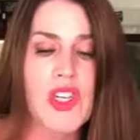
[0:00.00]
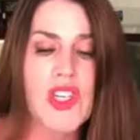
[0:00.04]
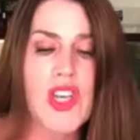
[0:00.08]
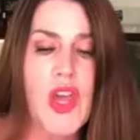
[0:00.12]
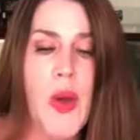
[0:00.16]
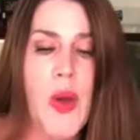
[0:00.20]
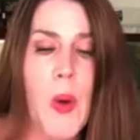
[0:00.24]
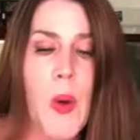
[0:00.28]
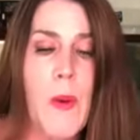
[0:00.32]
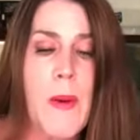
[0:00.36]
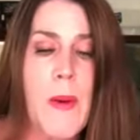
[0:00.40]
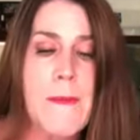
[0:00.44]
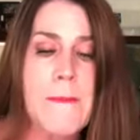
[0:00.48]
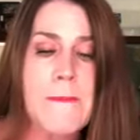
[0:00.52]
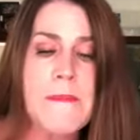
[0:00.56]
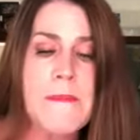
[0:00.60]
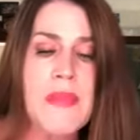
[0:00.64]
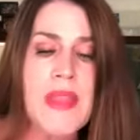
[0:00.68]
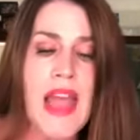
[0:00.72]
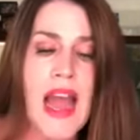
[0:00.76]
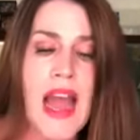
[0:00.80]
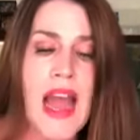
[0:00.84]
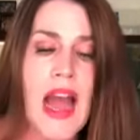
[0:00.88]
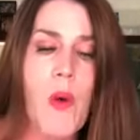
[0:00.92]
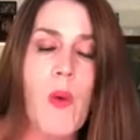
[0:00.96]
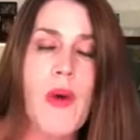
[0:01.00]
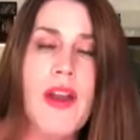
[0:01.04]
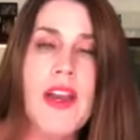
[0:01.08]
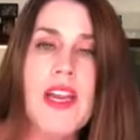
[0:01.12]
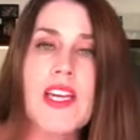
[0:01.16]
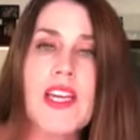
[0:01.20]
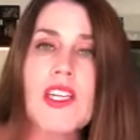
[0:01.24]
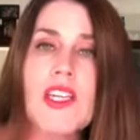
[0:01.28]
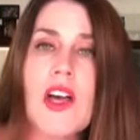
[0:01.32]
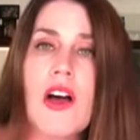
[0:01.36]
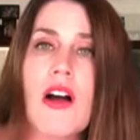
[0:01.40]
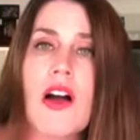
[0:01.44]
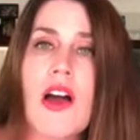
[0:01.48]
So I wanted
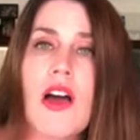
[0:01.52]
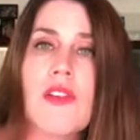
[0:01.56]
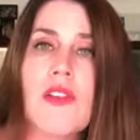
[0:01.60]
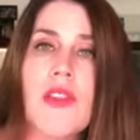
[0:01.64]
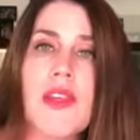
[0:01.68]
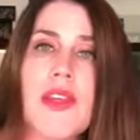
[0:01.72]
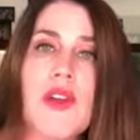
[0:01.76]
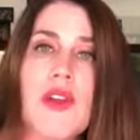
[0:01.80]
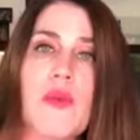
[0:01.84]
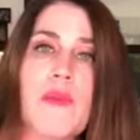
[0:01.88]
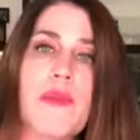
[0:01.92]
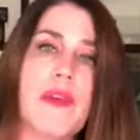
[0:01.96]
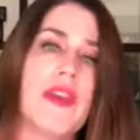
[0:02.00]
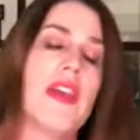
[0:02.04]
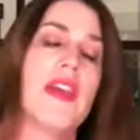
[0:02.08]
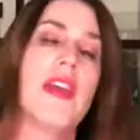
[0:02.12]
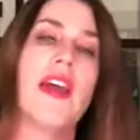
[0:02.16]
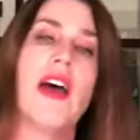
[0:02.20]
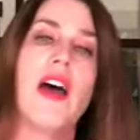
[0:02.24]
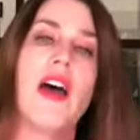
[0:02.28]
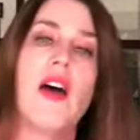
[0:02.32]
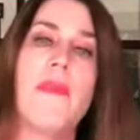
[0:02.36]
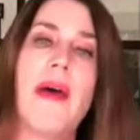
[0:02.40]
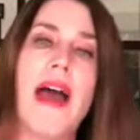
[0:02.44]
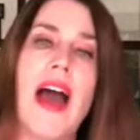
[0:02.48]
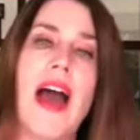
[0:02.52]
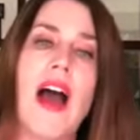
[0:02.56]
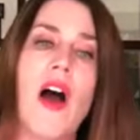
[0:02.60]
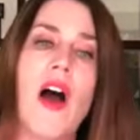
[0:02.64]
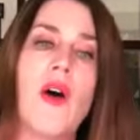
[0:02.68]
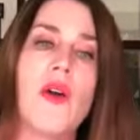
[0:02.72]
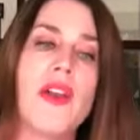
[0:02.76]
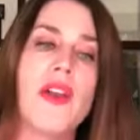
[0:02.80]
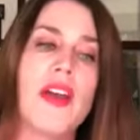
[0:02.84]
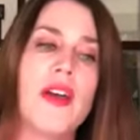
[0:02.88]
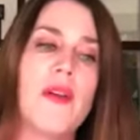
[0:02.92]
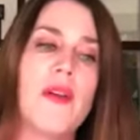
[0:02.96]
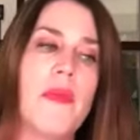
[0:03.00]
to talk a little bit
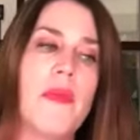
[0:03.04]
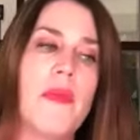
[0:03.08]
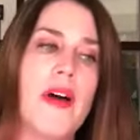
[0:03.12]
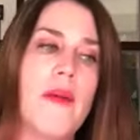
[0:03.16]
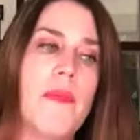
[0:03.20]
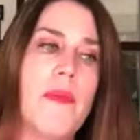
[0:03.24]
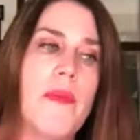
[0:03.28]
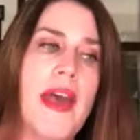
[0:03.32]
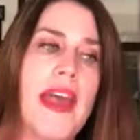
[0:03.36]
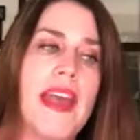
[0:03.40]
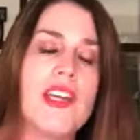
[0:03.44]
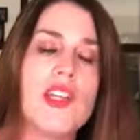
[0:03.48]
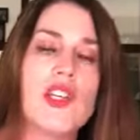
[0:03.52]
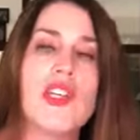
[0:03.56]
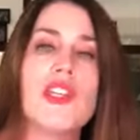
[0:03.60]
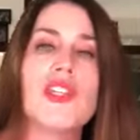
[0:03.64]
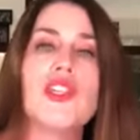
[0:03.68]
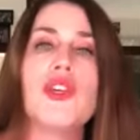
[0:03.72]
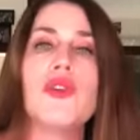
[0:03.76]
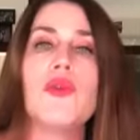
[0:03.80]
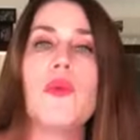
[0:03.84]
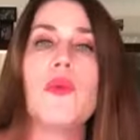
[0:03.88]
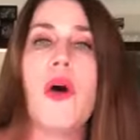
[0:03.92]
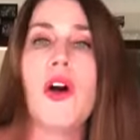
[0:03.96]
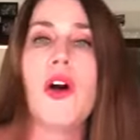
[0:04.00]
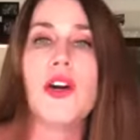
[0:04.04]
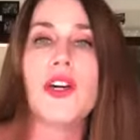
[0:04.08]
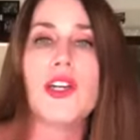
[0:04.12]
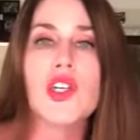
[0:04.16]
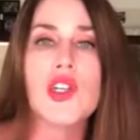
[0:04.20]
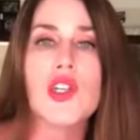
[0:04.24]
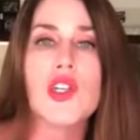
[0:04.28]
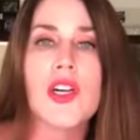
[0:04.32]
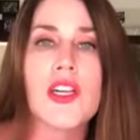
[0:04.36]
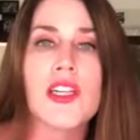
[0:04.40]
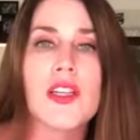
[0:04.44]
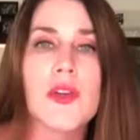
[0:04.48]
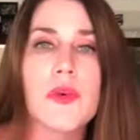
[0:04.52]
about patients who are
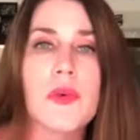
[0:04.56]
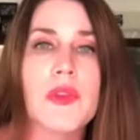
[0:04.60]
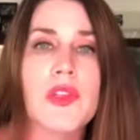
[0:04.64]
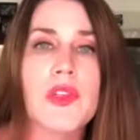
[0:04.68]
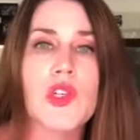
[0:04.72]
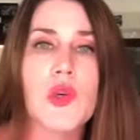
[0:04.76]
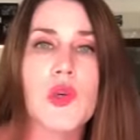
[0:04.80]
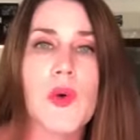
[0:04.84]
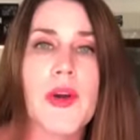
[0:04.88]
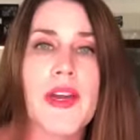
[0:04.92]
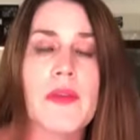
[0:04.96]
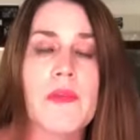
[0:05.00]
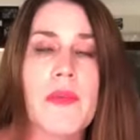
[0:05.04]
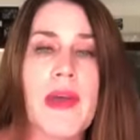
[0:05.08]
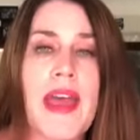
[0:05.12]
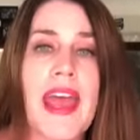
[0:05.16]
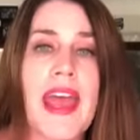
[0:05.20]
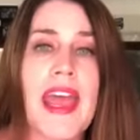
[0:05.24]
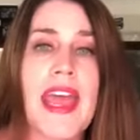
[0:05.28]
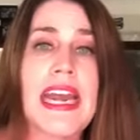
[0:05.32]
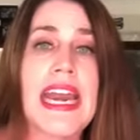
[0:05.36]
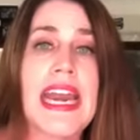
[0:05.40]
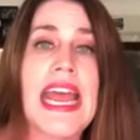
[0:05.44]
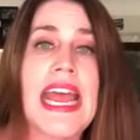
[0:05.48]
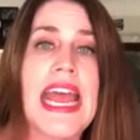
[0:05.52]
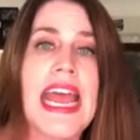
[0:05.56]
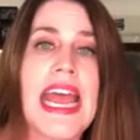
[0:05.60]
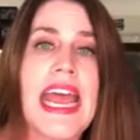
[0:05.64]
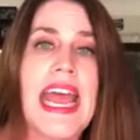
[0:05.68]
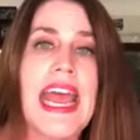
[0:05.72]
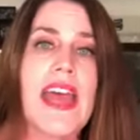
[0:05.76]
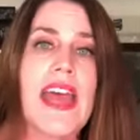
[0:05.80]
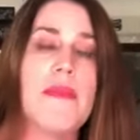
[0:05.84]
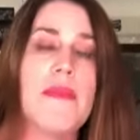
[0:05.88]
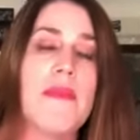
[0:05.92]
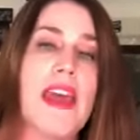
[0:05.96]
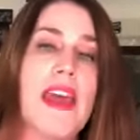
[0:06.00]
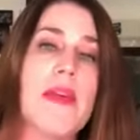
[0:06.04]
struggling with joint pain
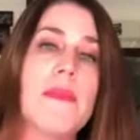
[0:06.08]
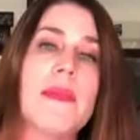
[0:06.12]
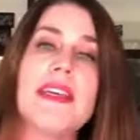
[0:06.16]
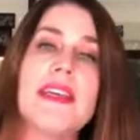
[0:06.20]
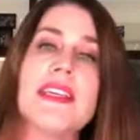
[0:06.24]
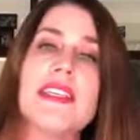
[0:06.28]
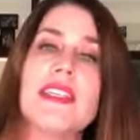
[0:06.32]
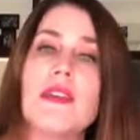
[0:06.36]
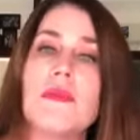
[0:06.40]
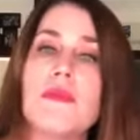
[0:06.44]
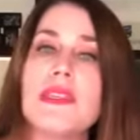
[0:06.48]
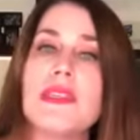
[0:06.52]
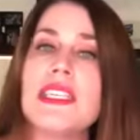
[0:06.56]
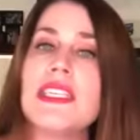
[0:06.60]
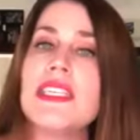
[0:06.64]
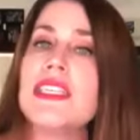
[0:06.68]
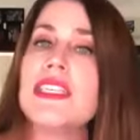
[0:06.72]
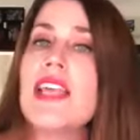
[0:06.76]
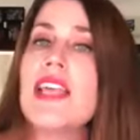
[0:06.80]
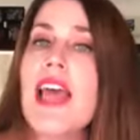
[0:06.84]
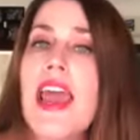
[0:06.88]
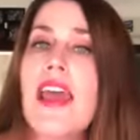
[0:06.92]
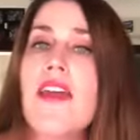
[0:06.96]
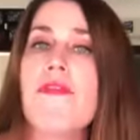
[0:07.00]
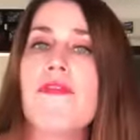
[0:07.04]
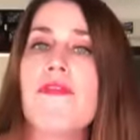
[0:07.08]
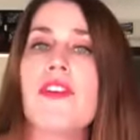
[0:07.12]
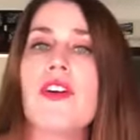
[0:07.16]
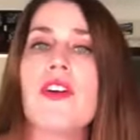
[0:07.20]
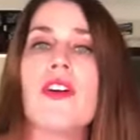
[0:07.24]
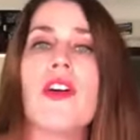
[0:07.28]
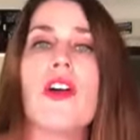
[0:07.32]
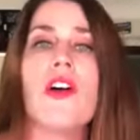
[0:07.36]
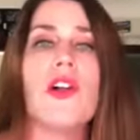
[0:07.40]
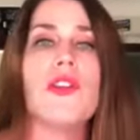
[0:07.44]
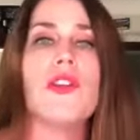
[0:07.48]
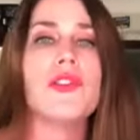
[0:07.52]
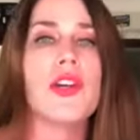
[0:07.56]
and maybe some
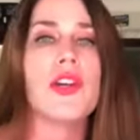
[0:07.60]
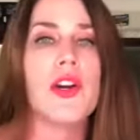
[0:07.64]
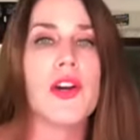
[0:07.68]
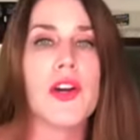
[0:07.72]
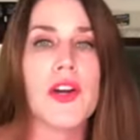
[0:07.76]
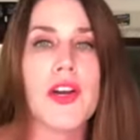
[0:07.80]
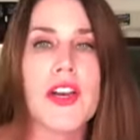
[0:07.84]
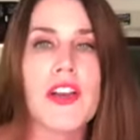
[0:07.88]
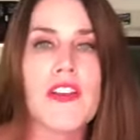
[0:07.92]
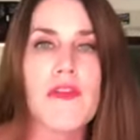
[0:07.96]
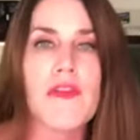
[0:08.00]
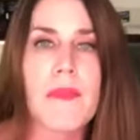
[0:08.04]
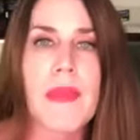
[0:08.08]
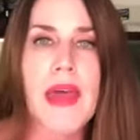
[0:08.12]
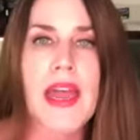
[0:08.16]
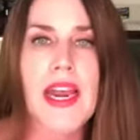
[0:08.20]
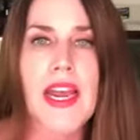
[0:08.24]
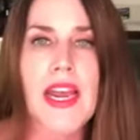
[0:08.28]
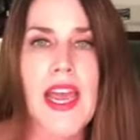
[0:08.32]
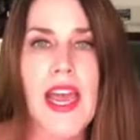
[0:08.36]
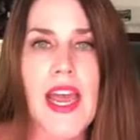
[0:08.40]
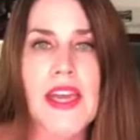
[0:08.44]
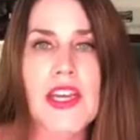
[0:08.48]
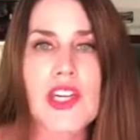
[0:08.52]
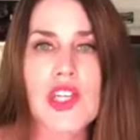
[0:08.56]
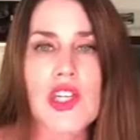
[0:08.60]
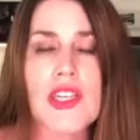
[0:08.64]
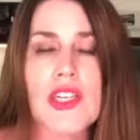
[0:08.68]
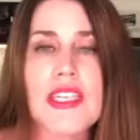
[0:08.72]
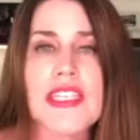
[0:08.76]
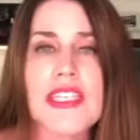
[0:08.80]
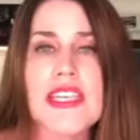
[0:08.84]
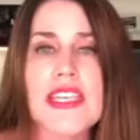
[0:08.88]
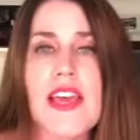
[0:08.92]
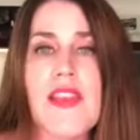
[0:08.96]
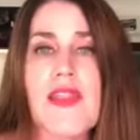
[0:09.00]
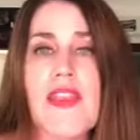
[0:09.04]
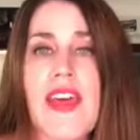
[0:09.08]
safer alternative medications
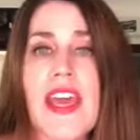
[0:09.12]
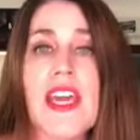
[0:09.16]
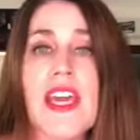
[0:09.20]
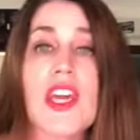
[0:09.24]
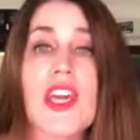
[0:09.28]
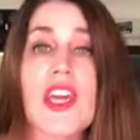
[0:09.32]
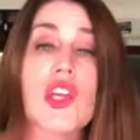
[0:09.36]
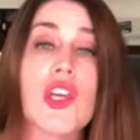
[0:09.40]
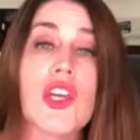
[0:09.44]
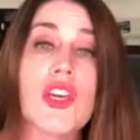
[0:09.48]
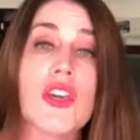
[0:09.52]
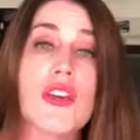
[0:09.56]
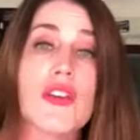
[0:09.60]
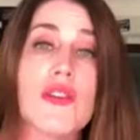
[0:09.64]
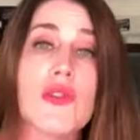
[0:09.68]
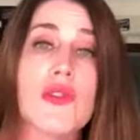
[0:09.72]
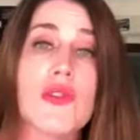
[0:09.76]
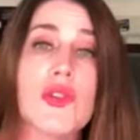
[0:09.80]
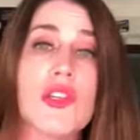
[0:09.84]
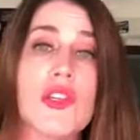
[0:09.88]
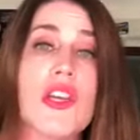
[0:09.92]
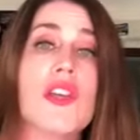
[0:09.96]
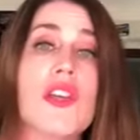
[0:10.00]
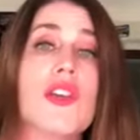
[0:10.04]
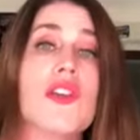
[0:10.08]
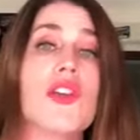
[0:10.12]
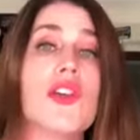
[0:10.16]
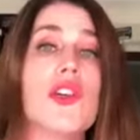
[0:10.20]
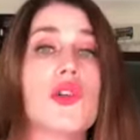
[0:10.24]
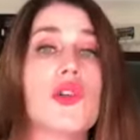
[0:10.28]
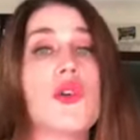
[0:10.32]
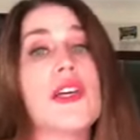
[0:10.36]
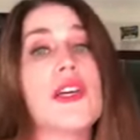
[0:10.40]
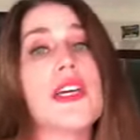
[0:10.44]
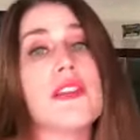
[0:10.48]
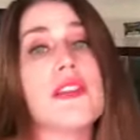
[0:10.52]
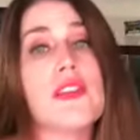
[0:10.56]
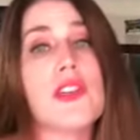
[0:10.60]
that they could use to
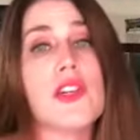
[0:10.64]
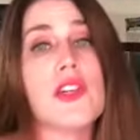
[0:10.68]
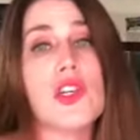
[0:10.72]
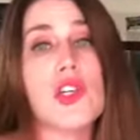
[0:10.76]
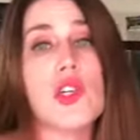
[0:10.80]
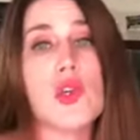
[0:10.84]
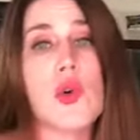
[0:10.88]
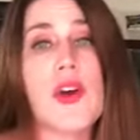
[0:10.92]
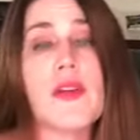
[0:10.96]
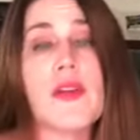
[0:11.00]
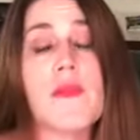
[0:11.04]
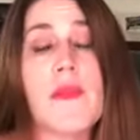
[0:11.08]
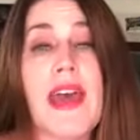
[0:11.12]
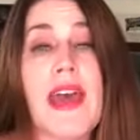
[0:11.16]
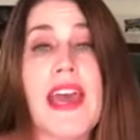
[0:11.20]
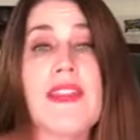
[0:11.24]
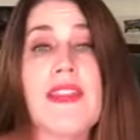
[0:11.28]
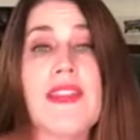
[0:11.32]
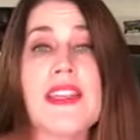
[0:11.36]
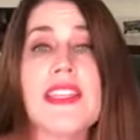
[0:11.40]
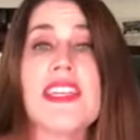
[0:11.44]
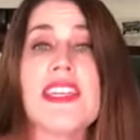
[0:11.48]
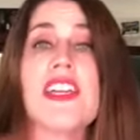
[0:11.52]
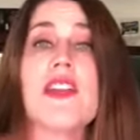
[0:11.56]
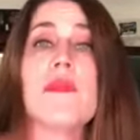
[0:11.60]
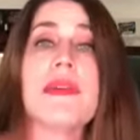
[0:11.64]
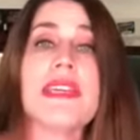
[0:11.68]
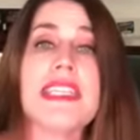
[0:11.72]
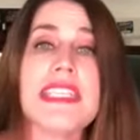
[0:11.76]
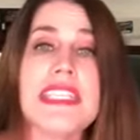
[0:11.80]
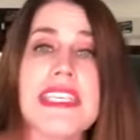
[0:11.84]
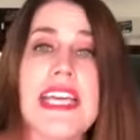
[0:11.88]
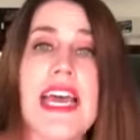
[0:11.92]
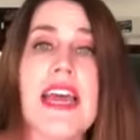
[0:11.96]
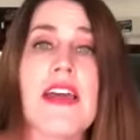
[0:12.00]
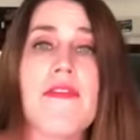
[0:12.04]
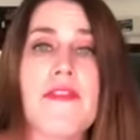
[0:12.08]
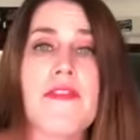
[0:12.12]
treat their joint pain that's going to be
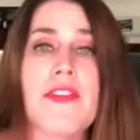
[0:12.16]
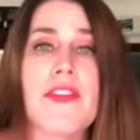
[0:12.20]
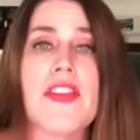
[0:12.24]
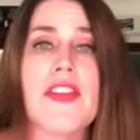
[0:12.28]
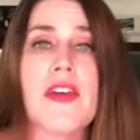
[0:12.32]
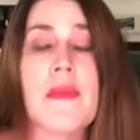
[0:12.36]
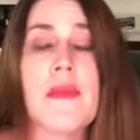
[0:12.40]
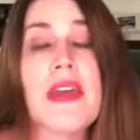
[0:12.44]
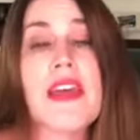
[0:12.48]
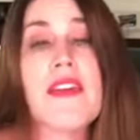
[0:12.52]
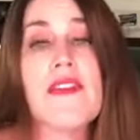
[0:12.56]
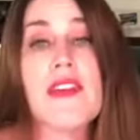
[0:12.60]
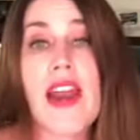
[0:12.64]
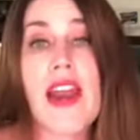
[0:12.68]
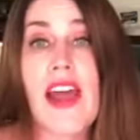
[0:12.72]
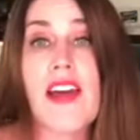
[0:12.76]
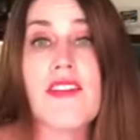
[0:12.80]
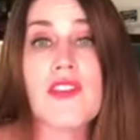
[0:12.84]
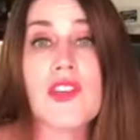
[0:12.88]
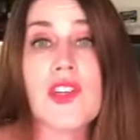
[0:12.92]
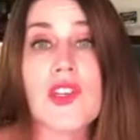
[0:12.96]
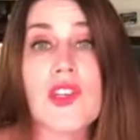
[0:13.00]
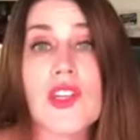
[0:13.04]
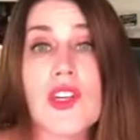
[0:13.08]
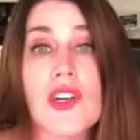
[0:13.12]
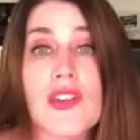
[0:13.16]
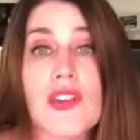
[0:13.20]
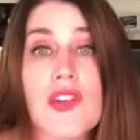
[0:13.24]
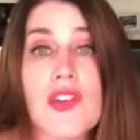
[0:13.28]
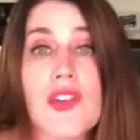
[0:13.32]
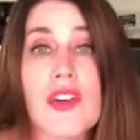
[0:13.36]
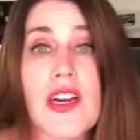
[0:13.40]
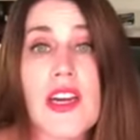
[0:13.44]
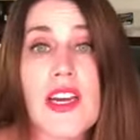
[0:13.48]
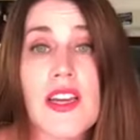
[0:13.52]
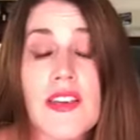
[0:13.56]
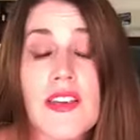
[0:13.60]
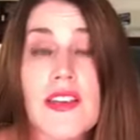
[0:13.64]
safe for them even after
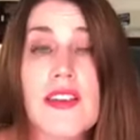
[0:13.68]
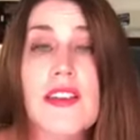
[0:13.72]
surgery.